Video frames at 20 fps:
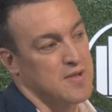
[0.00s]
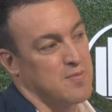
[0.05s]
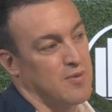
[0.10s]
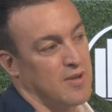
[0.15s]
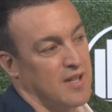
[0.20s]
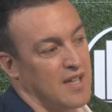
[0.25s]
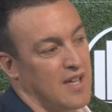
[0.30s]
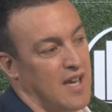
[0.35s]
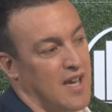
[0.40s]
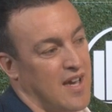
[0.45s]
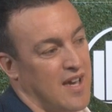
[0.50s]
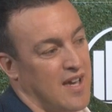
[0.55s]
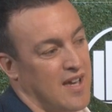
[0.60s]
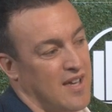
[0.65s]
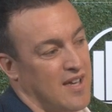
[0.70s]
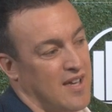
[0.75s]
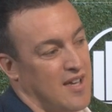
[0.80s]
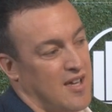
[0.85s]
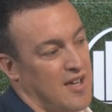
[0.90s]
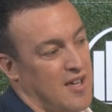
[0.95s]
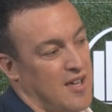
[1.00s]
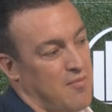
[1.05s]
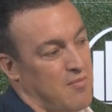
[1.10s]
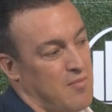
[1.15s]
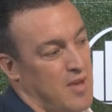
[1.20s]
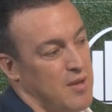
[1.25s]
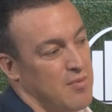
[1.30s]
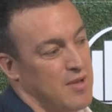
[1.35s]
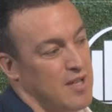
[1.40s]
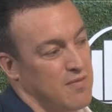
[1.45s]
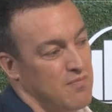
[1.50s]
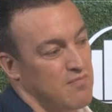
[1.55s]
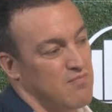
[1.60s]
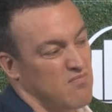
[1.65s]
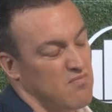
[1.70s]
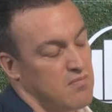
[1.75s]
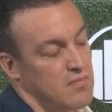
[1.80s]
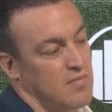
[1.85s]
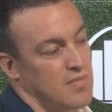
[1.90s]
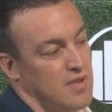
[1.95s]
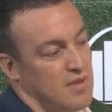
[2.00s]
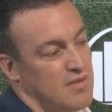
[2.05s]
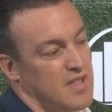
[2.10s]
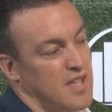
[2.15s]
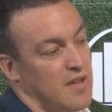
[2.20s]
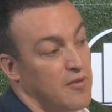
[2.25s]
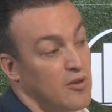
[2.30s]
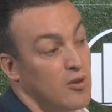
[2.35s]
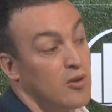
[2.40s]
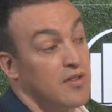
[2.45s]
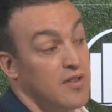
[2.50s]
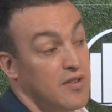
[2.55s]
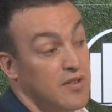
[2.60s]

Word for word: was pretty uh, maybe difficult